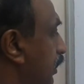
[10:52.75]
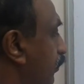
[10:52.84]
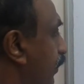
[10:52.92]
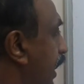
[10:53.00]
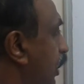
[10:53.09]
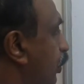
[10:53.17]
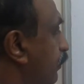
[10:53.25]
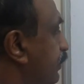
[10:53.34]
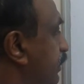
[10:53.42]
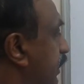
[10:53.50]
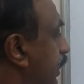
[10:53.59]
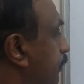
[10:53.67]
value of
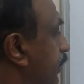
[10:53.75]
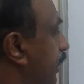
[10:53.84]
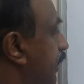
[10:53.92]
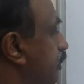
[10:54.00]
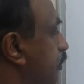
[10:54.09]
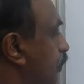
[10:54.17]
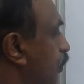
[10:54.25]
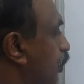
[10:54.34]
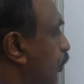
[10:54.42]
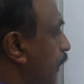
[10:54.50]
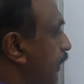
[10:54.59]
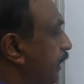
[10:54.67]
CM is
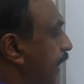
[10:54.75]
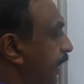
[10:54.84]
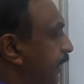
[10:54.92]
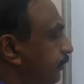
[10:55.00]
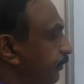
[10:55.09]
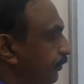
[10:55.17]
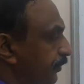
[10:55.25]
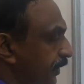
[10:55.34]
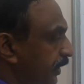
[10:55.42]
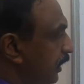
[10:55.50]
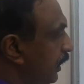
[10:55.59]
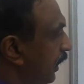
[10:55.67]
root 29.
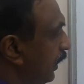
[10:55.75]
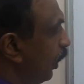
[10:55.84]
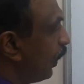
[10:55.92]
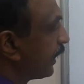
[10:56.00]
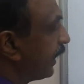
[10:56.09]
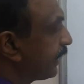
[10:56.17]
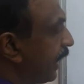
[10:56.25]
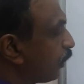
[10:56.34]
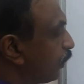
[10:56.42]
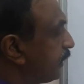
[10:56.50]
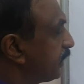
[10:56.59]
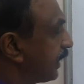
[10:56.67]
Now I can
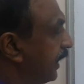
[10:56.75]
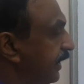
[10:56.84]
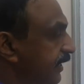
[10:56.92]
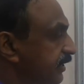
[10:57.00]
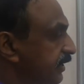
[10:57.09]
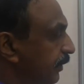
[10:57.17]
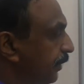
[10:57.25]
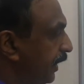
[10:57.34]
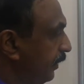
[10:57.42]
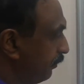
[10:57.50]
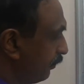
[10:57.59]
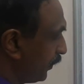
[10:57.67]
calculate the radius
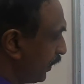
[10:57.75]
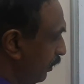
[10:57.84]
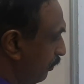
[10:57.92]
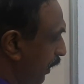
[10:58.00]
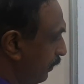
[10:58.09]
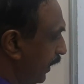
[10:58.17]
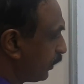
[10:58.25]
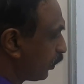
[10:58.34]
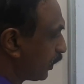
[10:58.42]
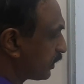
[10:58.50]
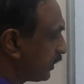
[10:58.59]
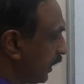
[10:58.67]
CB by
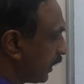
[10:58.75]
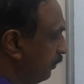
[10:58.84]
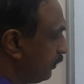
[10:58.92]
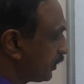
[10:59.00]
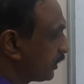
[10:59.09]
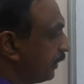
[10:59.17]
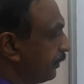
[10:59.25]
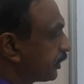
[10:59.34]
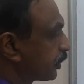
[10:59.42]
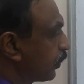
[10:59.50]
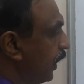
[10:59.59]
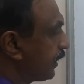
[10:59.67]
Pythagoras theorem. CB
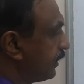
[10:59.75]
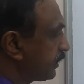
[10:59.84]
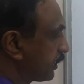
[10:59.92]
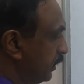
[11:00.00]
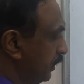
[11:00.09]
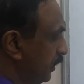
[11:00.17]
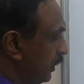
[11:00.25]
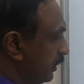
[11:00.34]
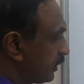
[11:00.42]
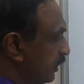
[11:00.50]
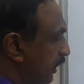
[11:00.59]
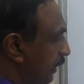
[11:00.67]
square is
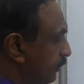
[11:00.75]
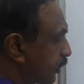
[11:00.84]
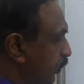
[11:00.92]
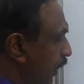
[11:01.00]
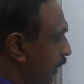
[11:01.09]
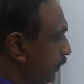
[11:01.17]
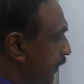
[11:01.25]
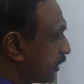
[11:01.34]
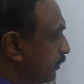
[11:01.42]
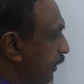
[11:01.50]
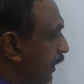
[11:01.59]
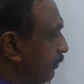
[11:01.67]
CM square
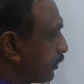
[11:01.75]
plus BM